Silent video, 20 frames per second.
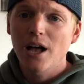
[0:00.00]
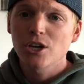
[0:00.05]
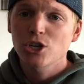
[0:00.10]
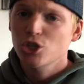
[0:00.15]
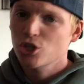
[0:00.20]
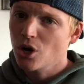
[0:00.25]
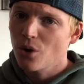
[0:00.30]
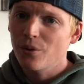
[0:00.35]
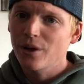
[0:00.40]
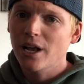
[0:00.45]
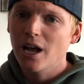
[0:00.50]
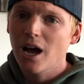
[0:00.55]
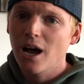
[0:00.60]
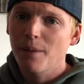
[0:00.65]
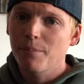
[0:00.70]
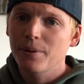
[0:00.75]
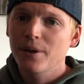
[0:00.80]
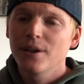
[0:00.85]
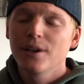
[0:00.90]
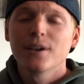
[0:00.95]
showing
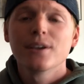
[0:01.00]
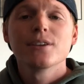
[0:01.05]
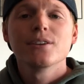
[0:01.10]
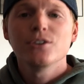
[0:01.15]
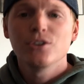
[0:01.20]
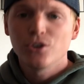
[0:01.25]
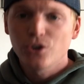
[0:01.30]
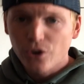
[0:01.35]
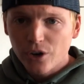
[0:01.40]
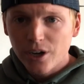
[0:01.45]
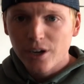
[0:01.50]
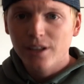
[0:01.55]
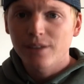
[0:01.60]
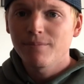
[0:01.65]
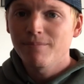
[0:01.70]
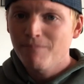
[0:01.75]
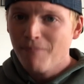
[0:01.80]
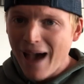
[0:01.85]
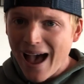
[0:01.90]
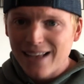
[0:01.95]
up, you're gonna
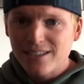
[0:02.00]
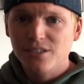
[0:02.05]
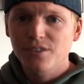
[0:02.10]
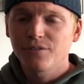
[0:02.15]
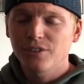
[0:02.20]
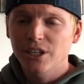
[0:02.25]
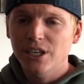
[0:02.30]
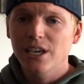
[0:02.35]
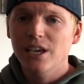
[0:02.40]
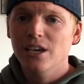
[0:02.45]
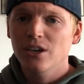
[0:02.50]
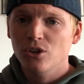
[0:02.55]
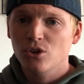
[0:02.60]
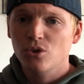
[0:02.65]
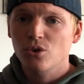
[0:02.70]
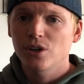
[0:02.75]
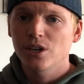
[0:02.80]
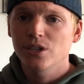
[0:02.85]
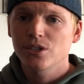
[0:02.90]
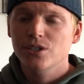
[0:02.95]
massively
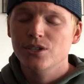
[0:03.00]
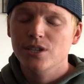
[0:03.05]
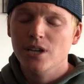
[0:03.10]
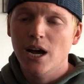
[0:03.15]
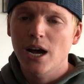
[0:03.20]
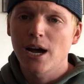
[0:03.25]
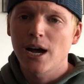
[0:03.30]
increase